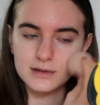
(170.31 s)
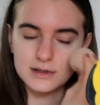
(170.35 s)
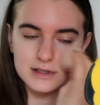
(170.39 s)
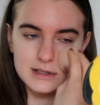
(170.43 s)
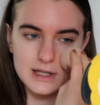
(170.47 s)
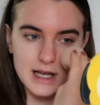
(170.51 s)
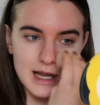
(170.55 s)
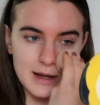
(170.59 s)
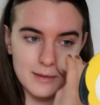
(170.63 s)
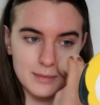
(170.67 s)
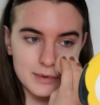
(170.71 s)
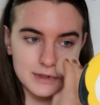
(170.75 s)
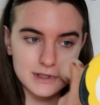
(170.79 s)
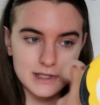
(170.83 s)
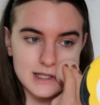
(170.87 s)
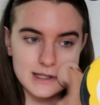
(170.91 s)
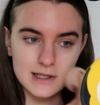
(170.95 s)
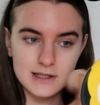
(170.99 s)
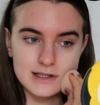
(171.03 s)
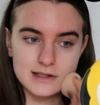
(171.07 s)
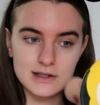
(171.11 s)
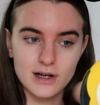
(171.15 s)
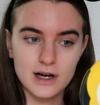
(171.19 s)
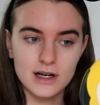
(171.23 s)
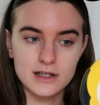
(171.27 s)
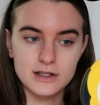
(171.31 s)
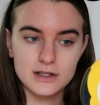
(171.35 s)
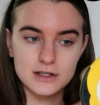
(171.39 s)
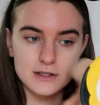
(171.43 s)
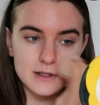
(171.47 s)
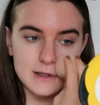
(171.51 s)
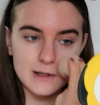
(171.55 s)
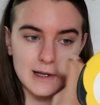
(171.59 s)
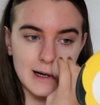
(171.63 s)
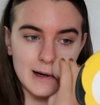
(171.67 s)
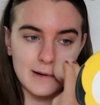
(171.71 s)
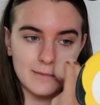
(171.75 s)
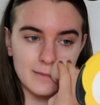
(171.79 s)
celebrities that I just
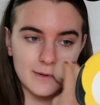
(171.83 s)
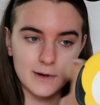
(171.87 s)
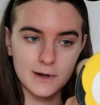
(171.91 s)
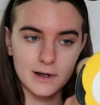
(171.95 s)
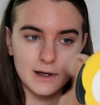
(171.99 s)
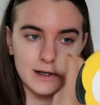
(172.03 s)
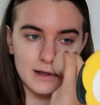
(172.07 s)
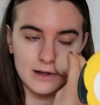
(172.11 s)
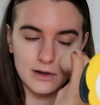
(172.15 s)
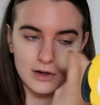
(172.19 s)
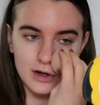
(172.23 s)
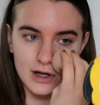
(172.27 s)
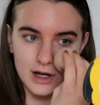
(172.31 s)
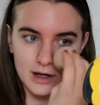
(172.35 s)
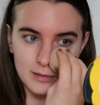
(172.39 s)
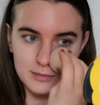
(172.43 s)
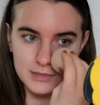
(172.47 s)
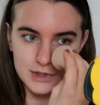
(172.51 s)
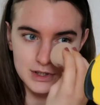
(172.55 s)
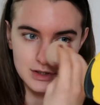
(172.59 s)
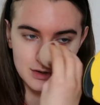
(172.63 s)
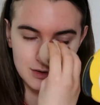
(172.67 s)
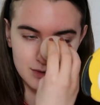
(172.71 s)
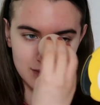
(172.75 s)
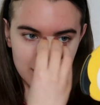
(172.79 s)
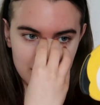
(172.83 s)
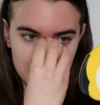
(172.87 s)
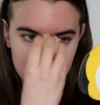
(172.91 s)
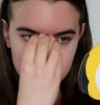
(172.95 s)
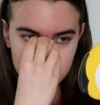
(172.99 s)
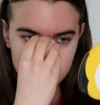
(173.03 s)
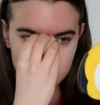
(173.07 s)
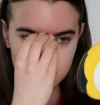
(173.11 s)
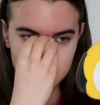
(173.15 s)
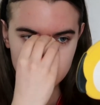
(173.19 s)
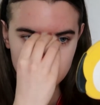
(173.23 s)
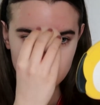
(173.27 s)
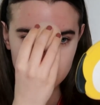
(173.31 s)
love and I look up to
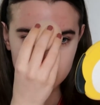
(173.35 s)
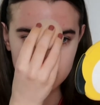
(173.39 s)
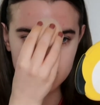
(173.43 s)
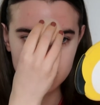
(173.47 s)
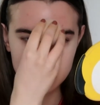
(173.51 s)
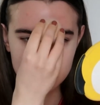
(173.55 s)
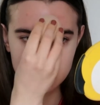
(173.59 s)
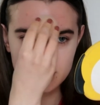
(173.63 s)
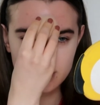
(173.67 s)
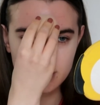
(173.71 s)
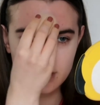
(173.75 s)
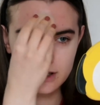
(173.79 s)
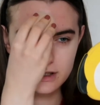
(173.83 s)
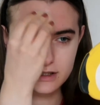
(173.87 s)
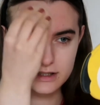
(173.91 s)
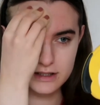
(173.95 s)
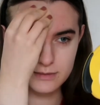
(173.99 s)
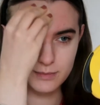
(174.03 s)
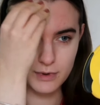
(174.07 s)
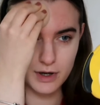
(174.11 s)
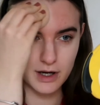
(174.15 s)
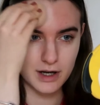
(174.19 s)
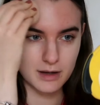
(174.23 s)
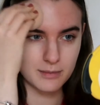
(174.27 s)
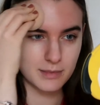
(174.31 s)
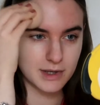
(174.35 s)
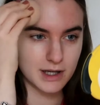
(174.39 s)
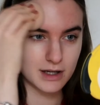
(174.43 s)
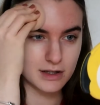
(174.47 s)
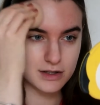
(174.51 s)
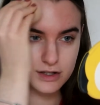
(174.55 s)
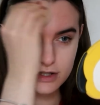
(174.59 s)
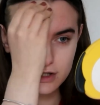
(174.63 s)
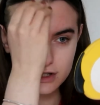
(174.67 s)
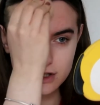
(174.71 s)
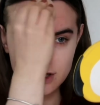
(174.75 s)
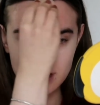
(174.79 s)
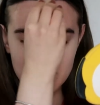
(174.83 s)
and that just inspire me. I
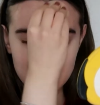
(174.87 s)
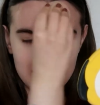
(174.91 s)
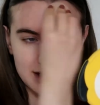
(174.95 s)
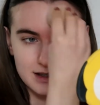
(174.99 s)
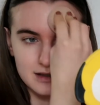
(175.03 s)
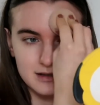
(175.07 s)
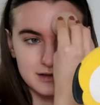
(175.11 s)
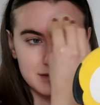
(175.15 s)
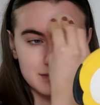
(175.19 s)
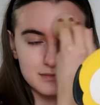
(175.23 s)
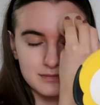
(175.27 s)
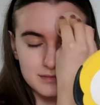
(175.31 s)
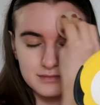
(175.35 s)
just think